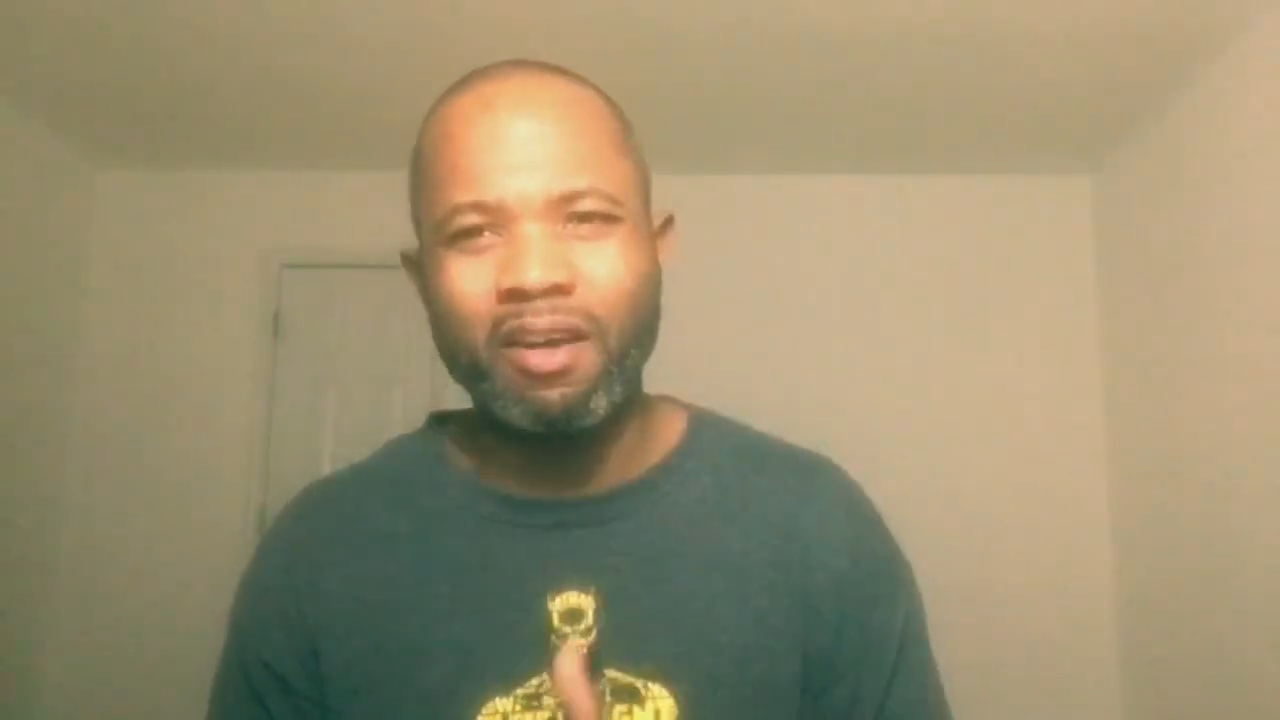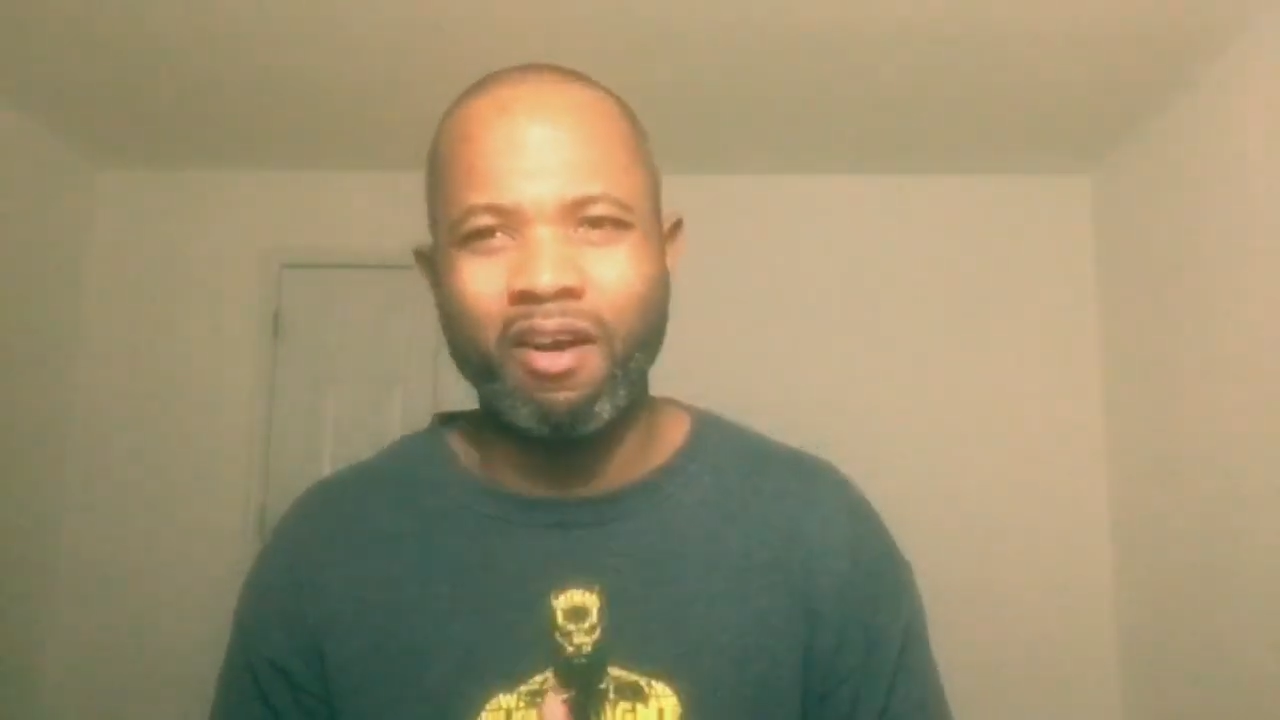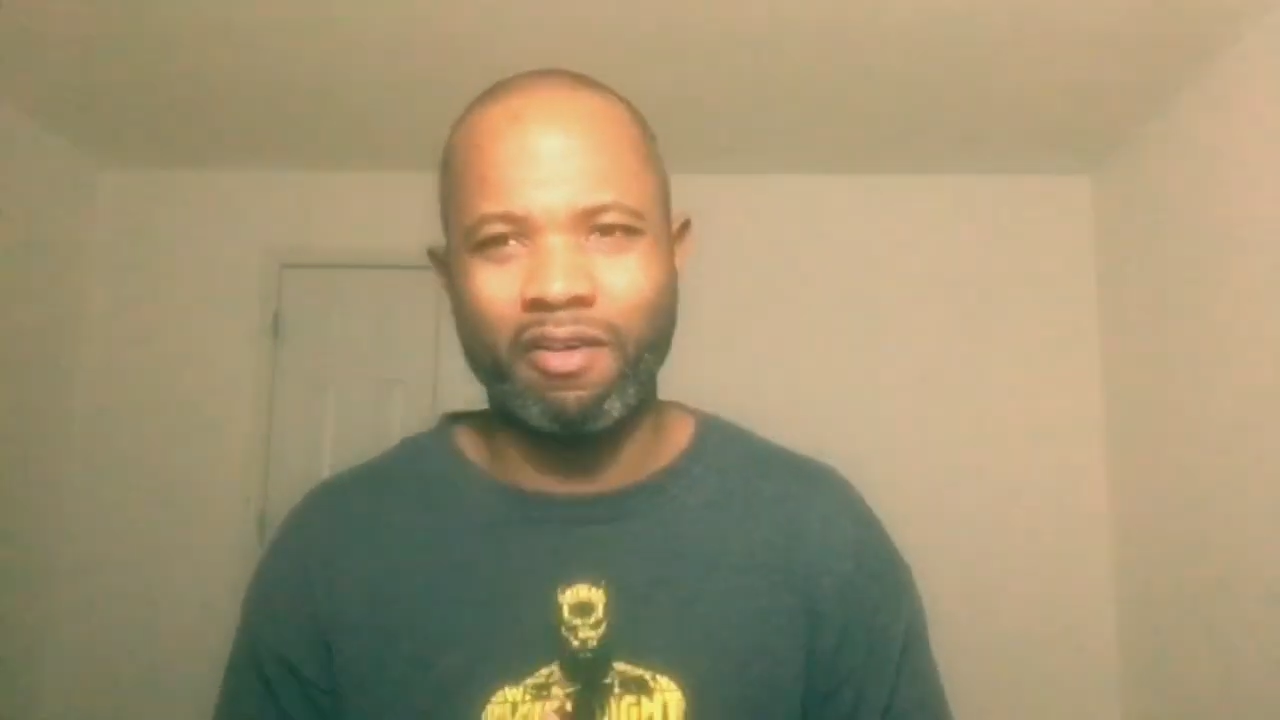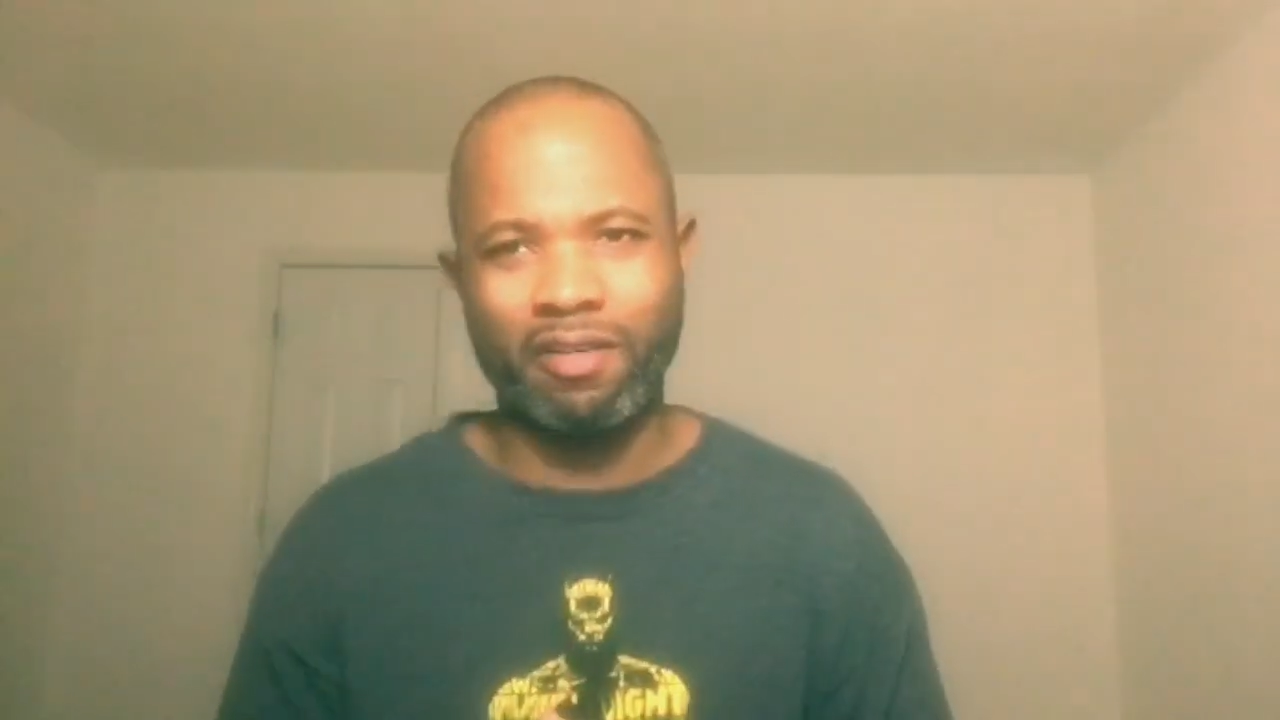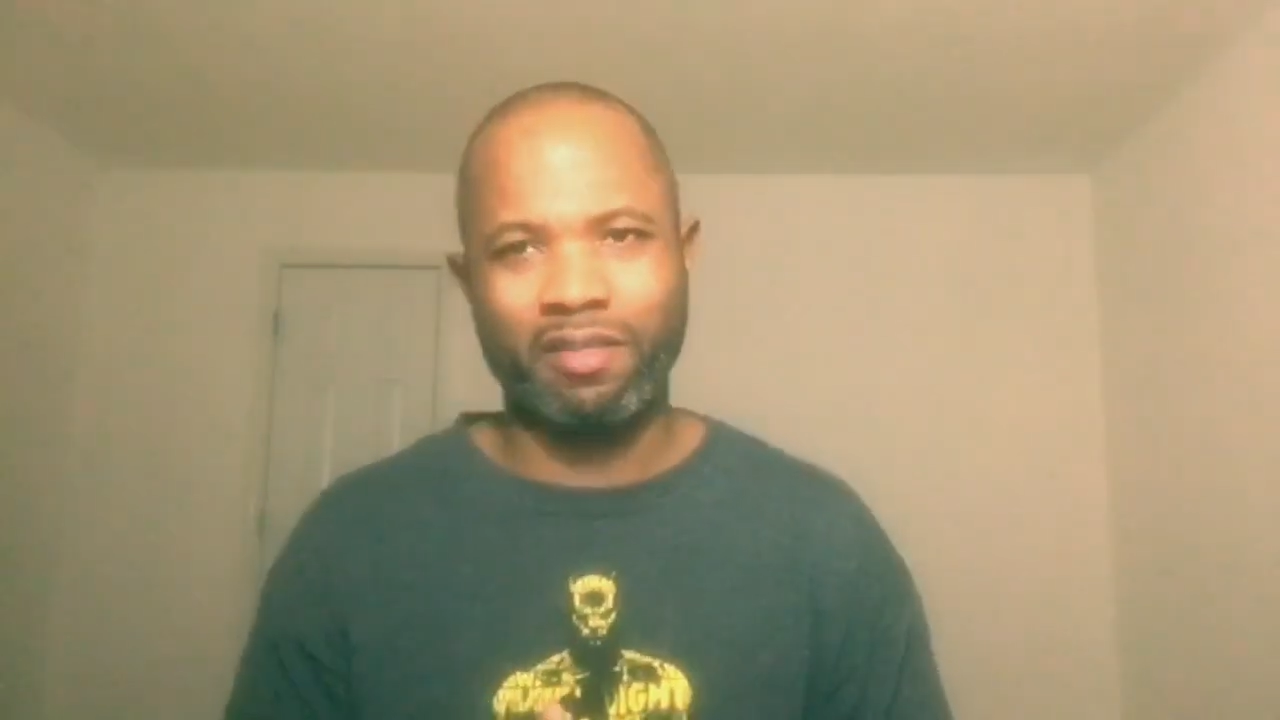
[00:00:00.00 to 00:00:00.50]

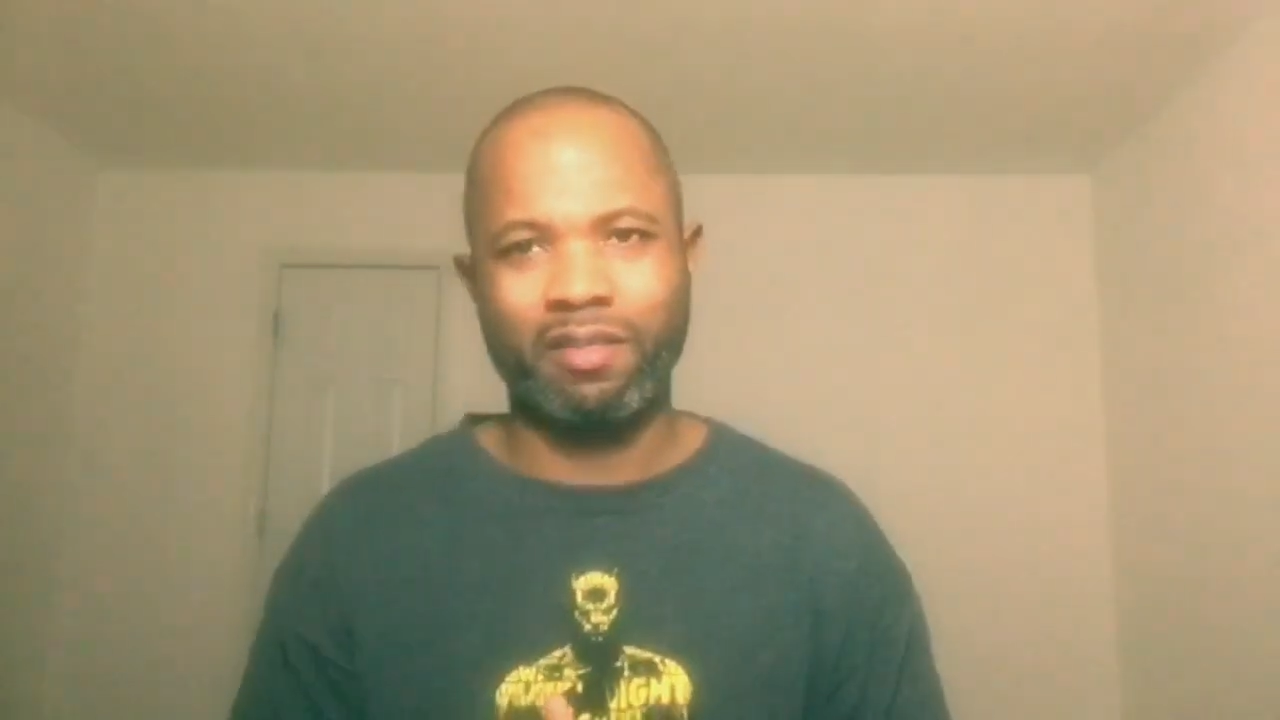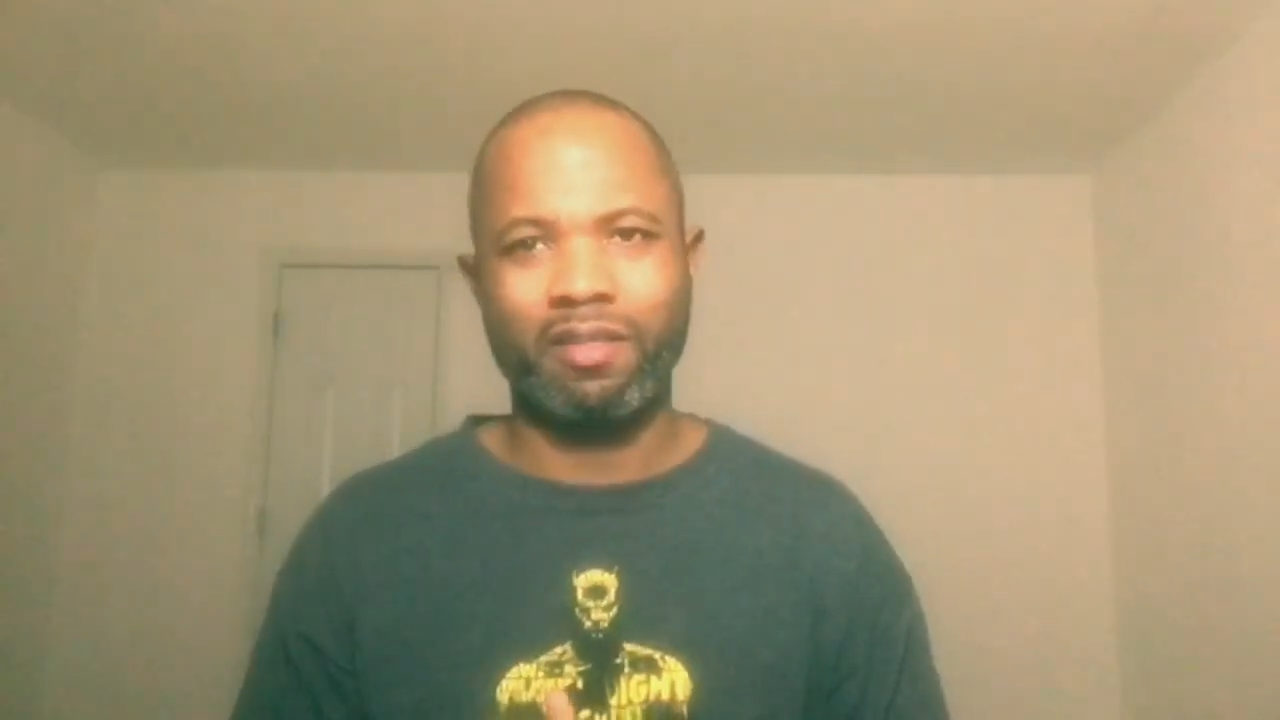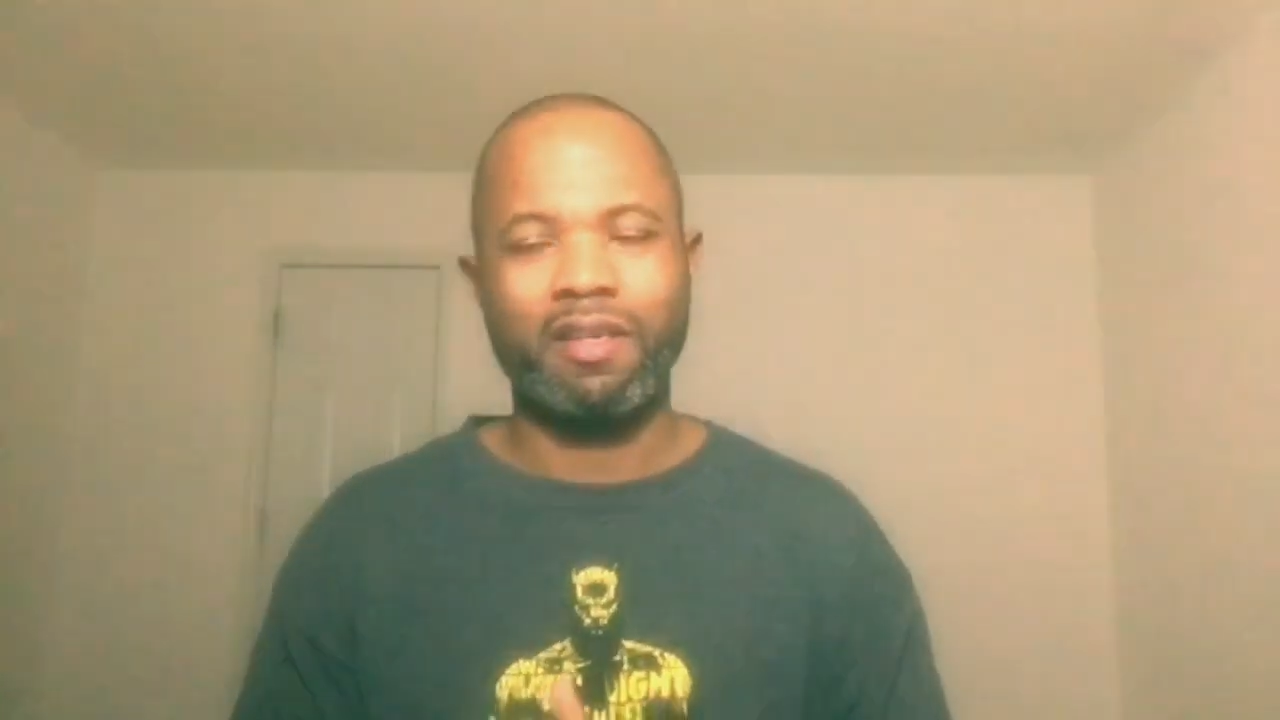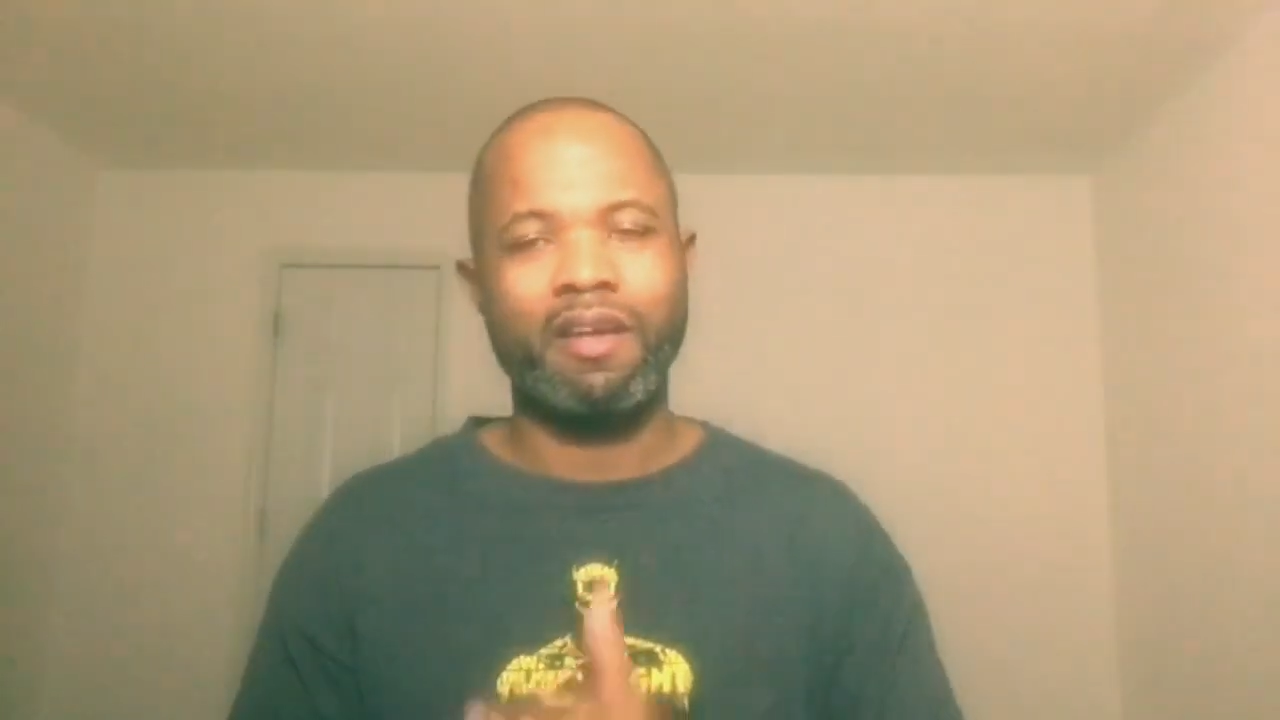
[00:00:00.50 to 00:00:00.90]
artist.